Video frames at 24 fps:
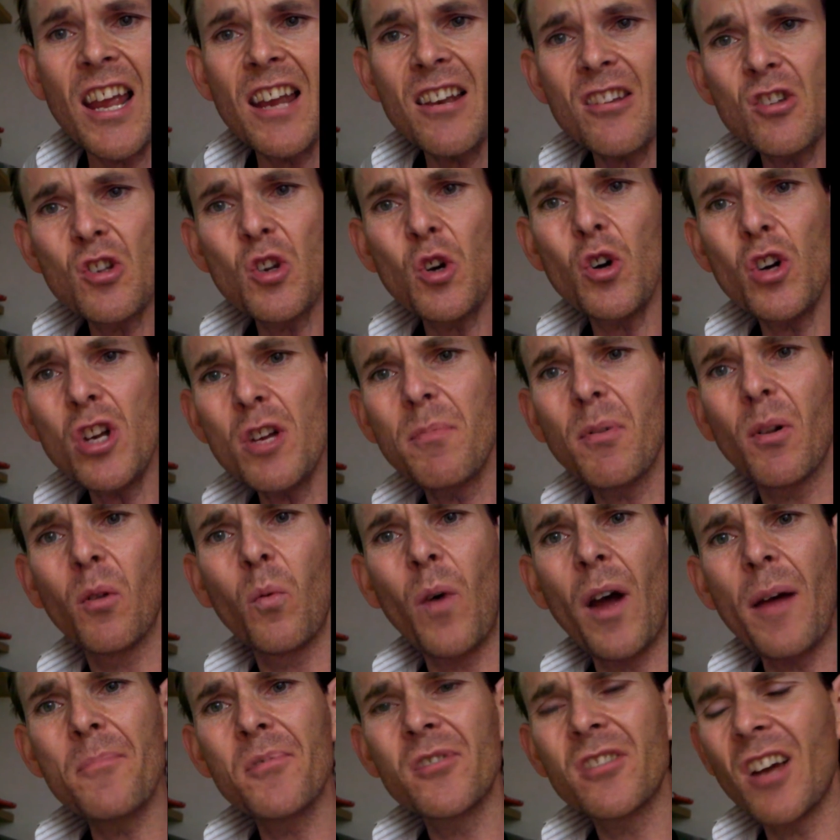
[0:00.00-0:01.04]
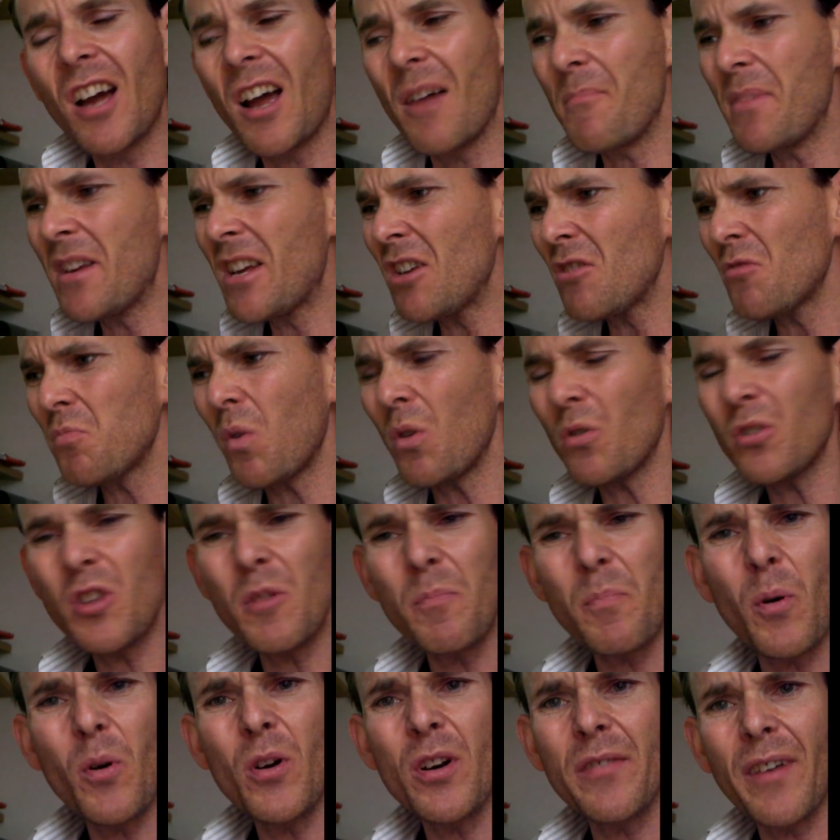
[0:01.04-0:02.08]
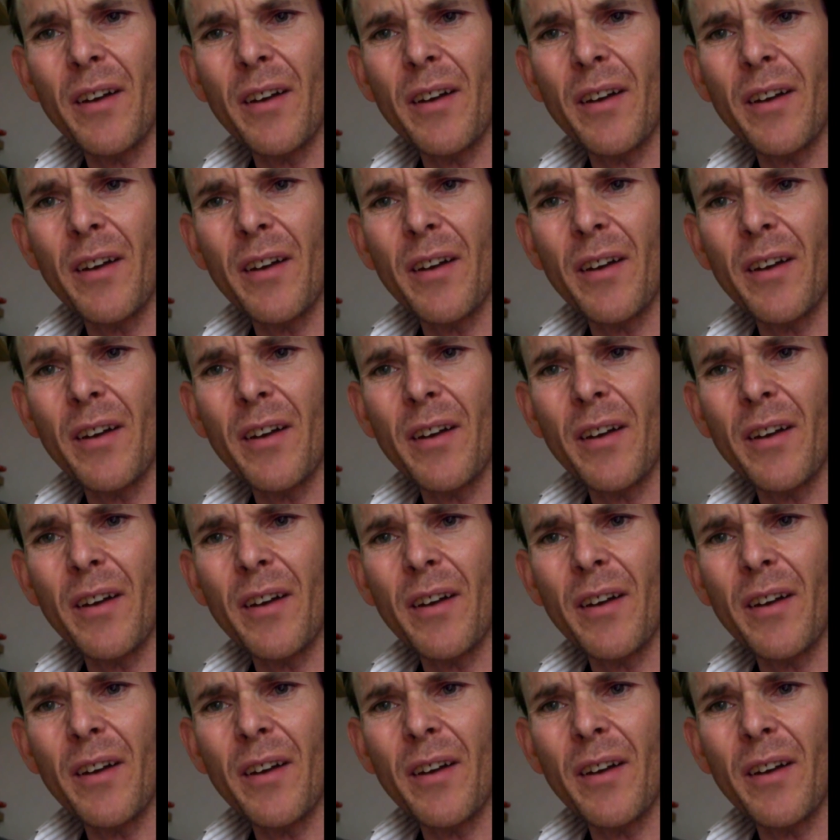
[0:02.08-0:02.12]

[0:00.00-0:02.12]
enjoyable website, because what's the point of